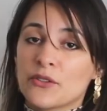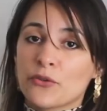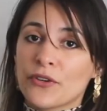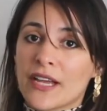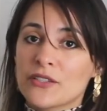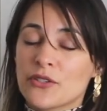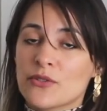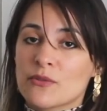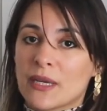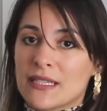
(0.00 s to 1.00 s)
Don't forget to
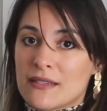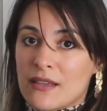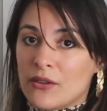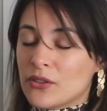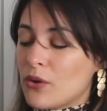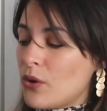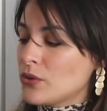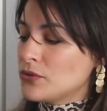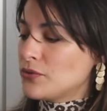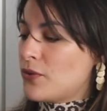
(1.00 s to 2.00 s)
use my discount
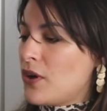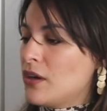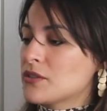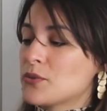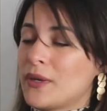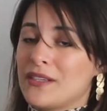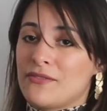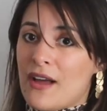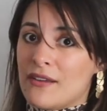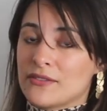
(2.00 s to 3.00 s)
code for
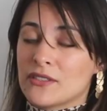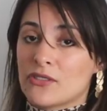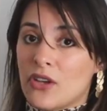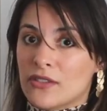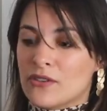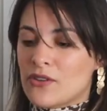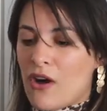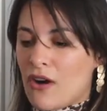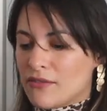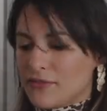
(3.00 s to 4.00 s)
$25
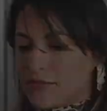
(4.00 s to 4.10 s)
off.